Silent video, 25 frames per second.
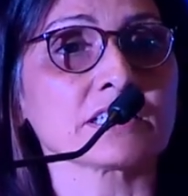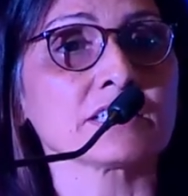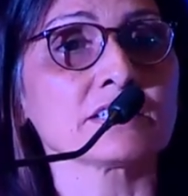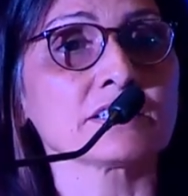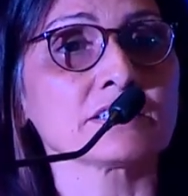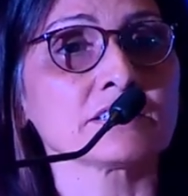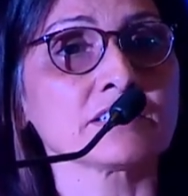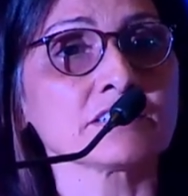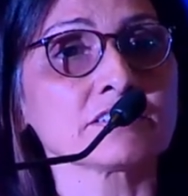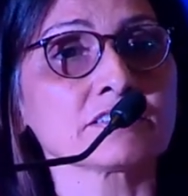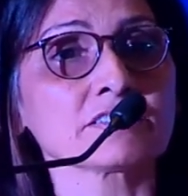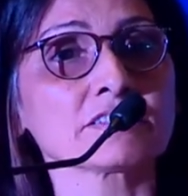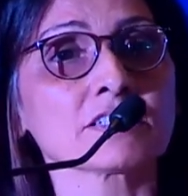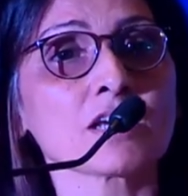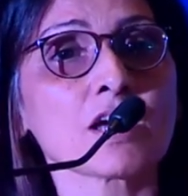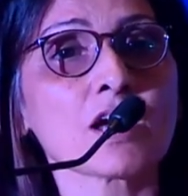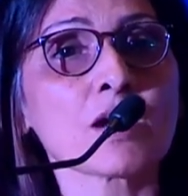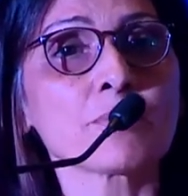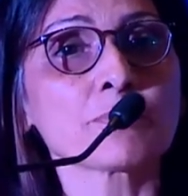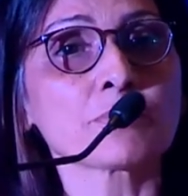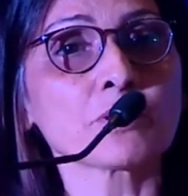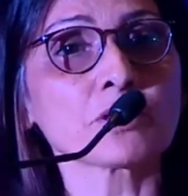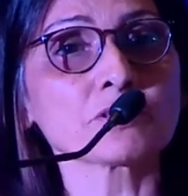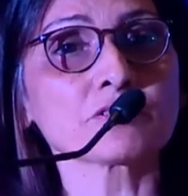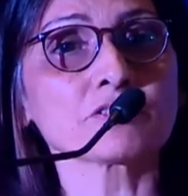in this
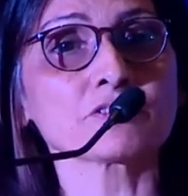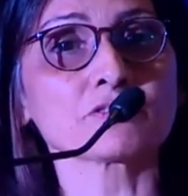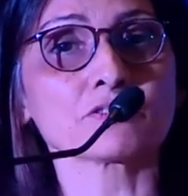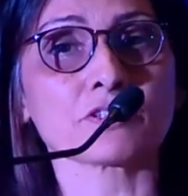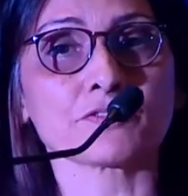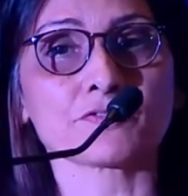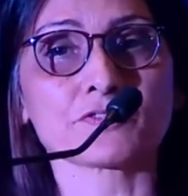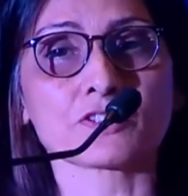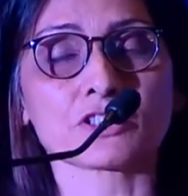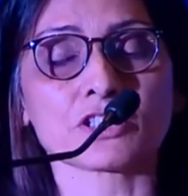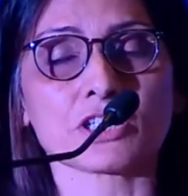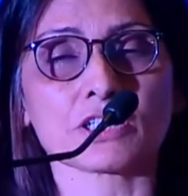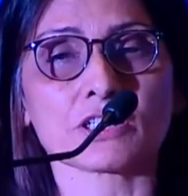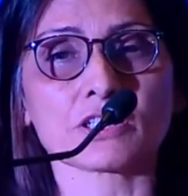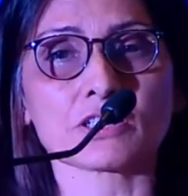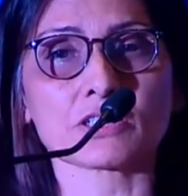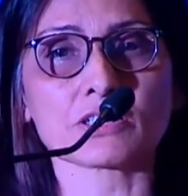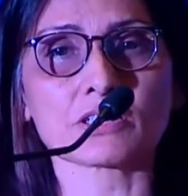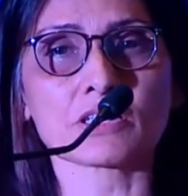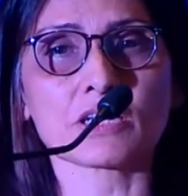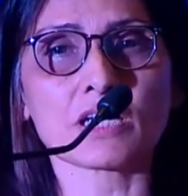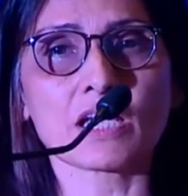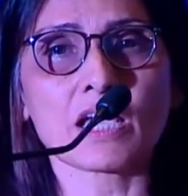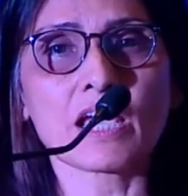process of change.